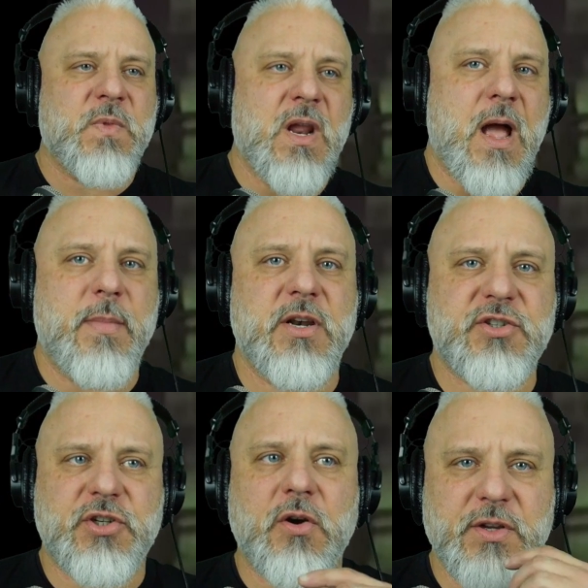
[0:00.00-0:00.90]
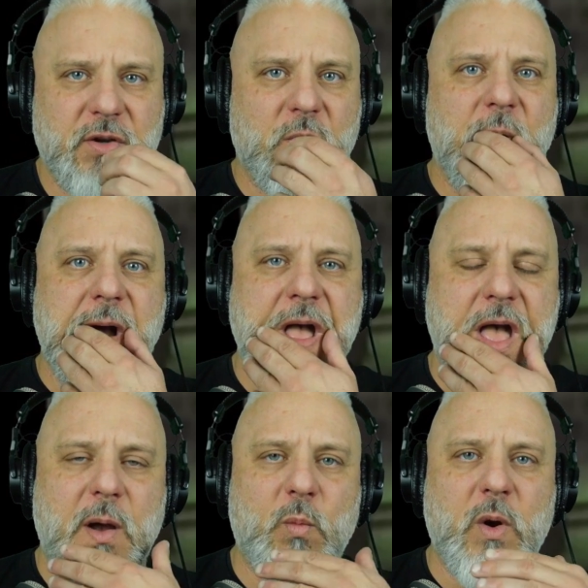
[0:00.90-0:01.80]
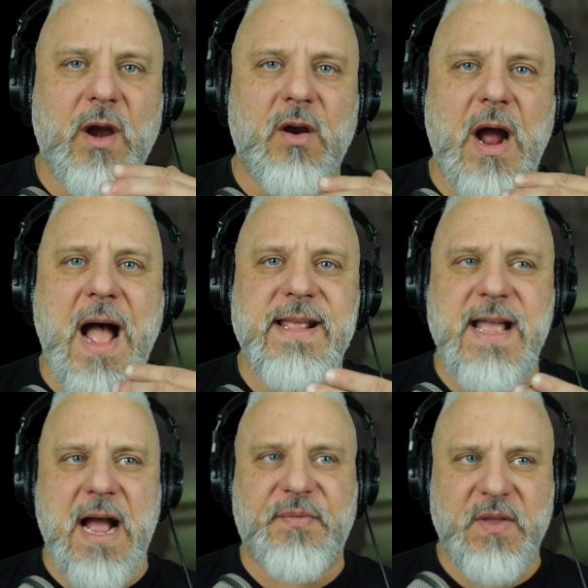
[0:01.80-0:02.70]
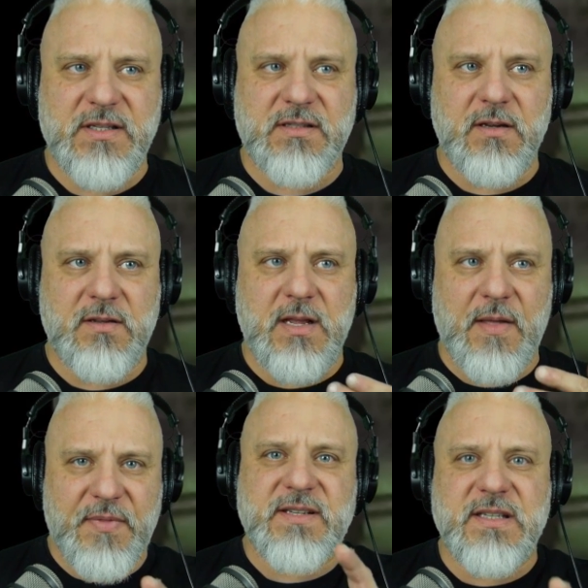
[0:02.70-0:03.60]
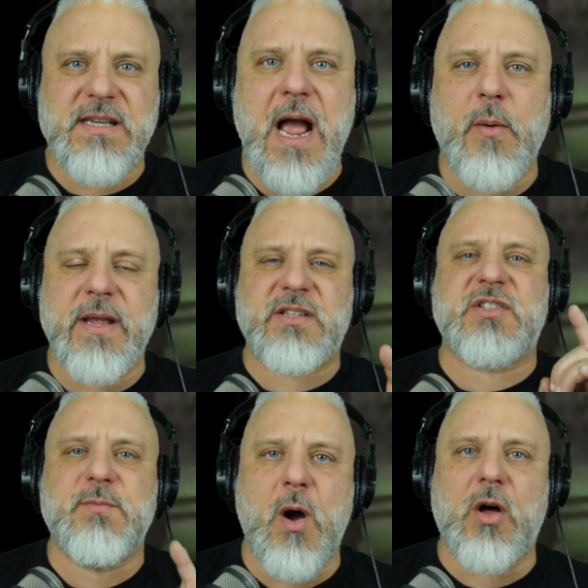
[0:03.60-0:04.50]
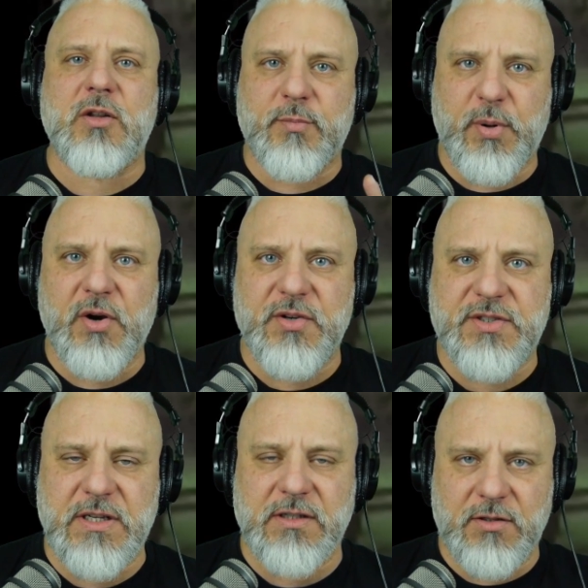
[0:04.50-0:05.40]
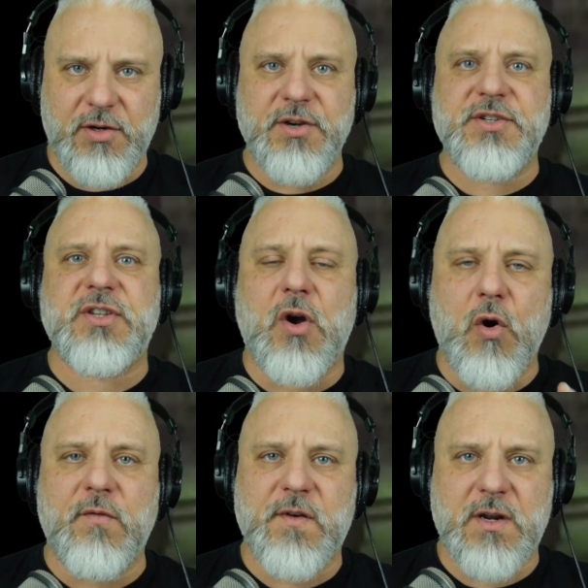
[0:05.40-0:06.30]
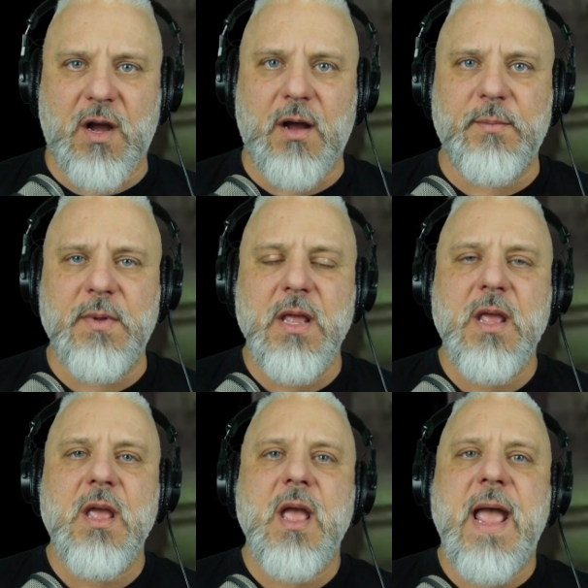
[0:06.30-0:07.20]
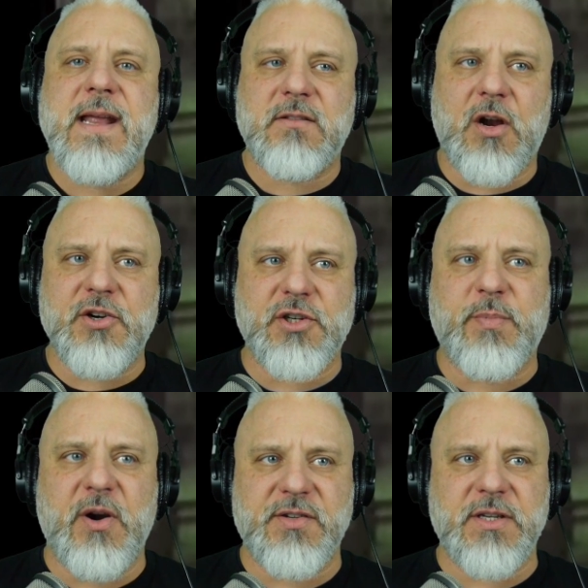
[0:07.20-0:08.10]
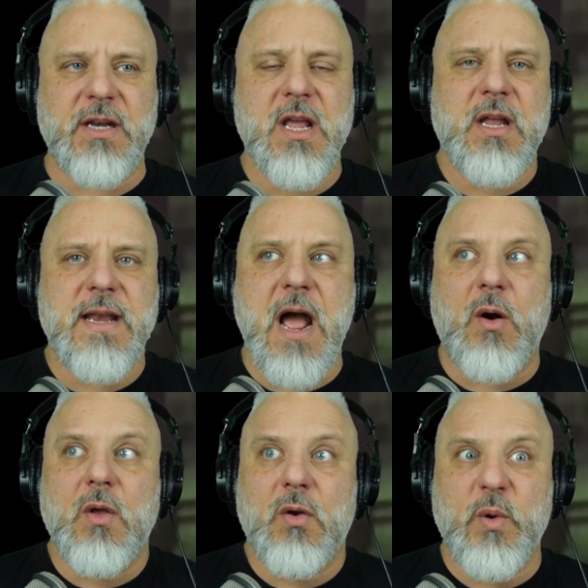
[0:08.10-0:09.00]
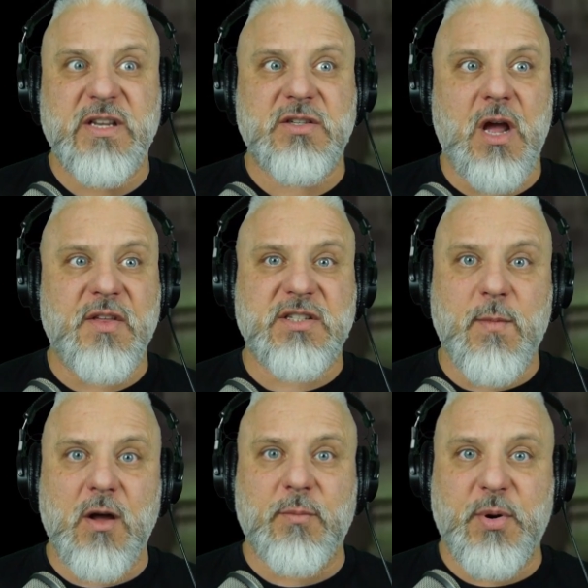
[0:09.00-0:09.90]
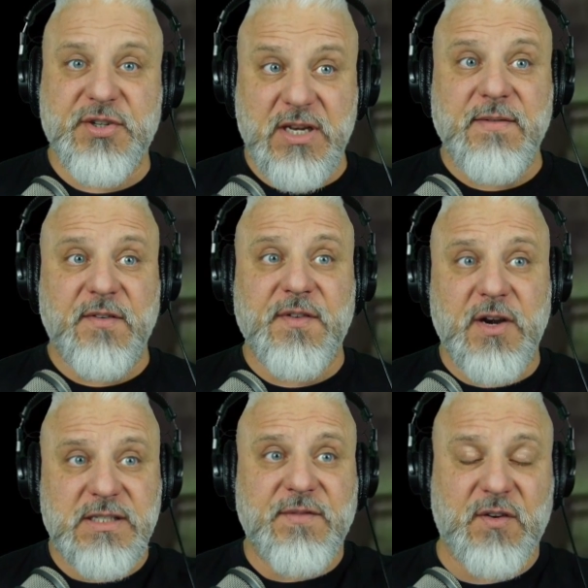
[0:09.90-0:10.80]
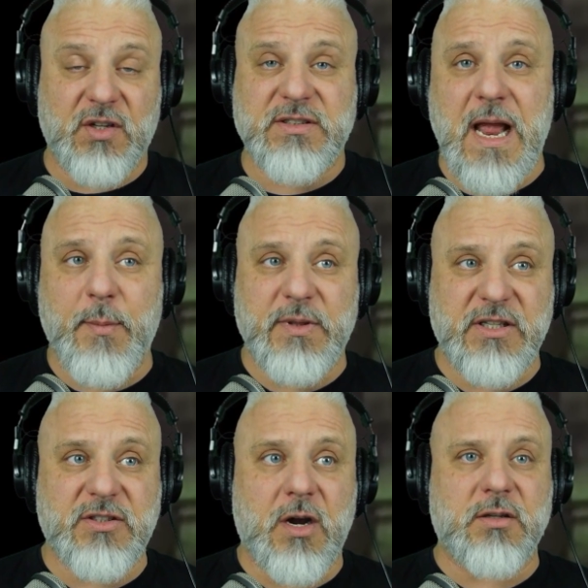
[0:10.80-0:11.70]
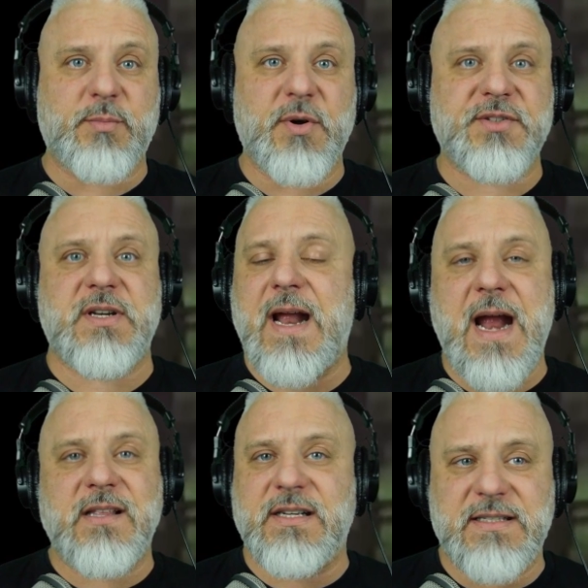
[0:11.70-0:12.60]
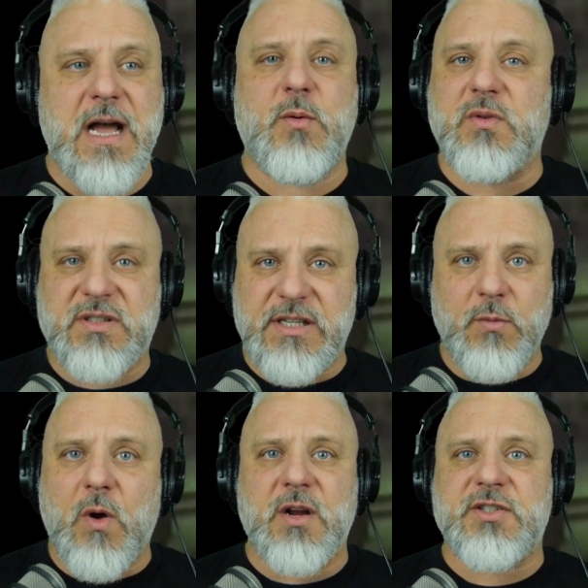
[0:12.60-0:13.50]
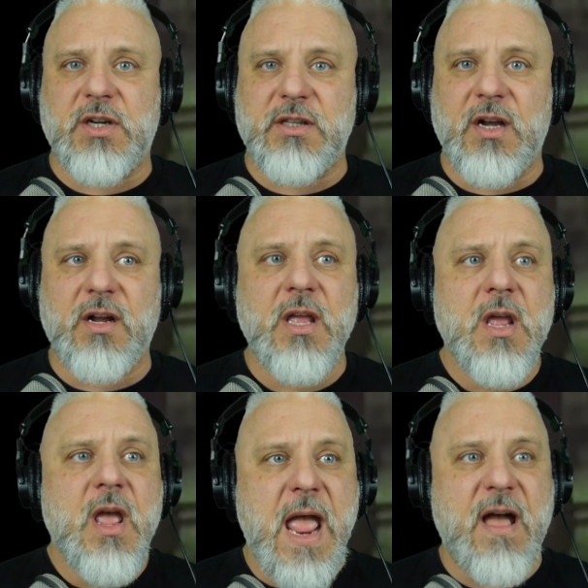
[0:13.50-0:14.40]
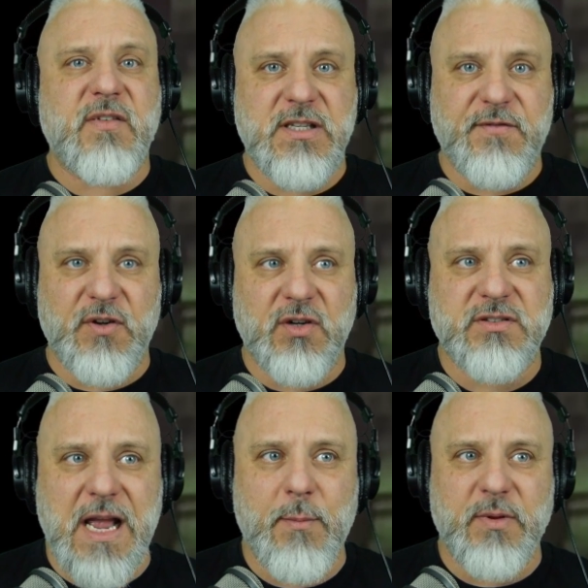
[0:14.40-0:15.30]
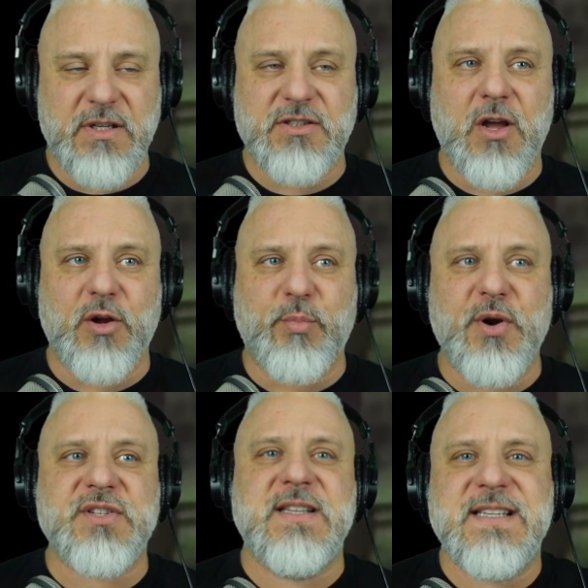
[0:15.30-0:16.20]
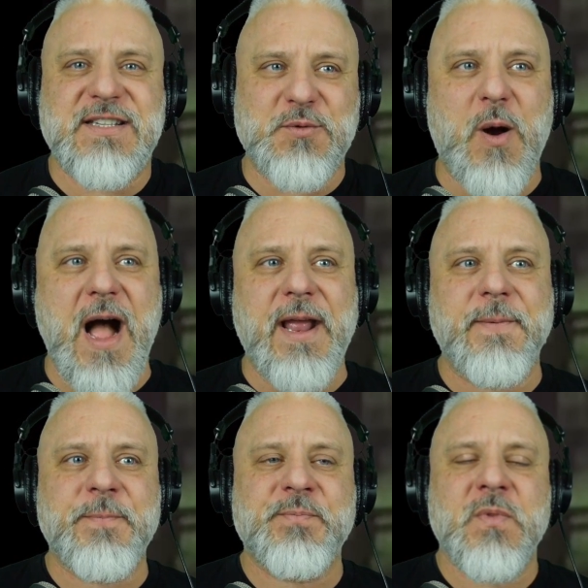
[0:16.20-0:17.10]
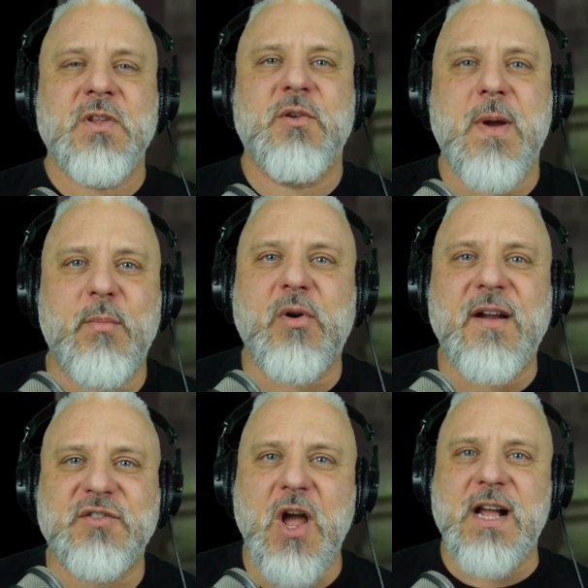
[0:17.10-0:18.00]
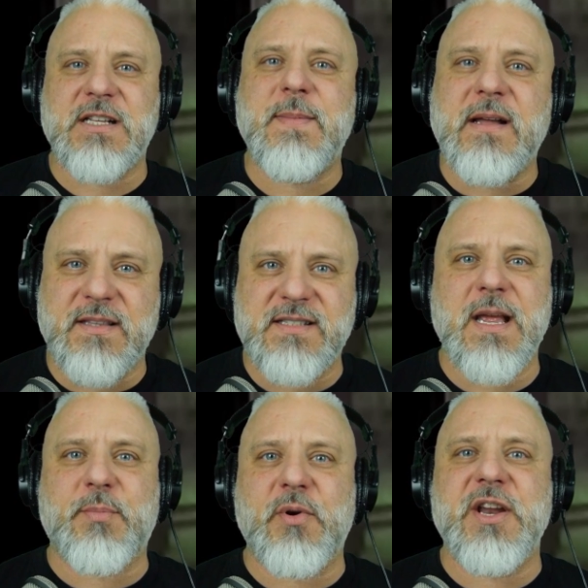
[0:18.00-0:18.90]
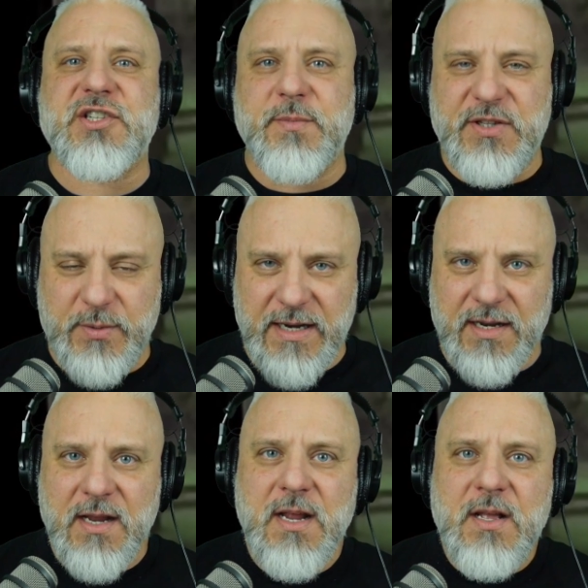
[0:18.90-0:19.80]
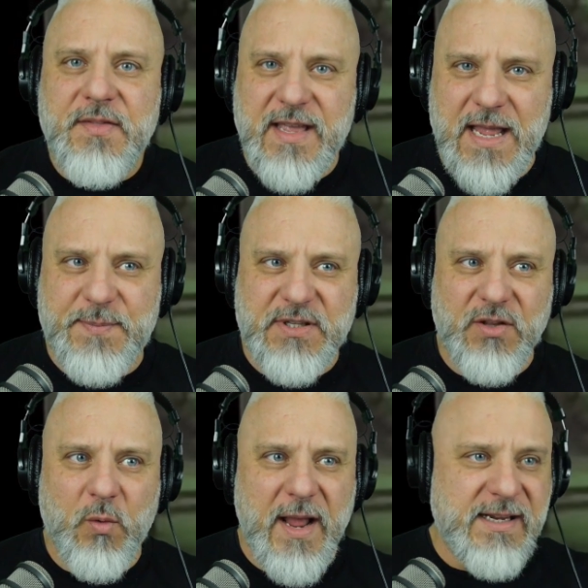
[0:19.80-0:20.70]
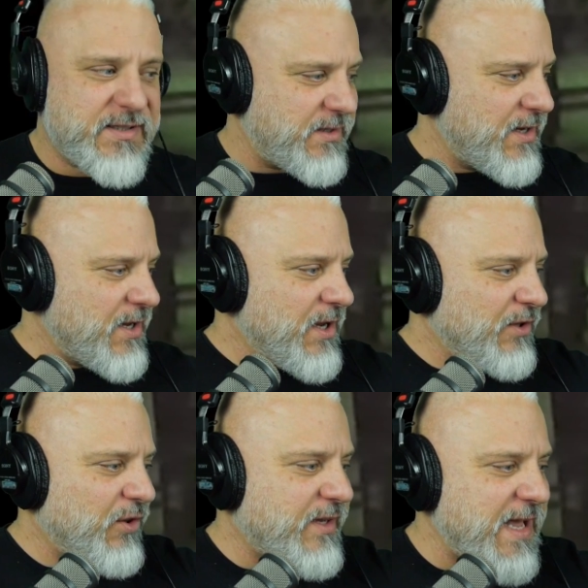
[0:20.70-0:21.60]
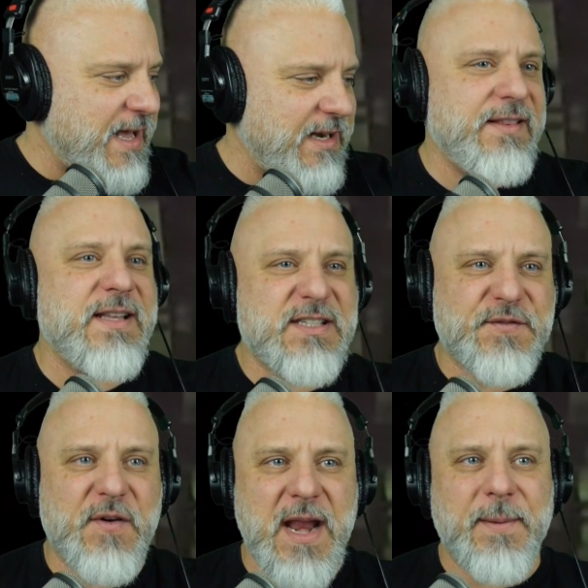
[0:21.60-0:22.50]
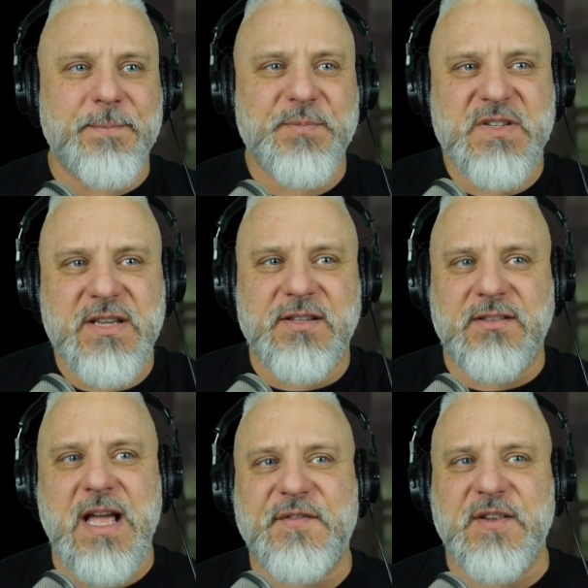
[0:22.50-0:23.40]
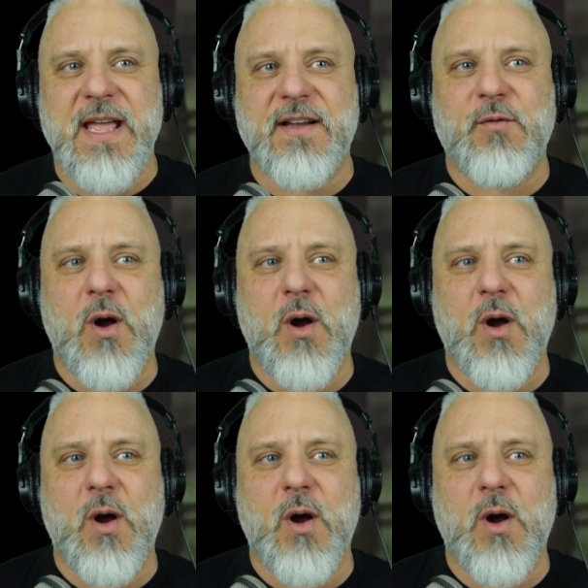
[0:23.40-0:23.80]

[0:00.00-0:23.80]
I'm going to show you where I got this. This is how a smaller person learns to overcome a larger person. Now, we saw the smaller person have a very difficult time with this taller person. I highly doubt we'll see Wang Shenglong have a difficult time with this taller person. This is why. You remember I've talked about the separation between the hips and the waist? Look at, in this frame, see the left leg of Wang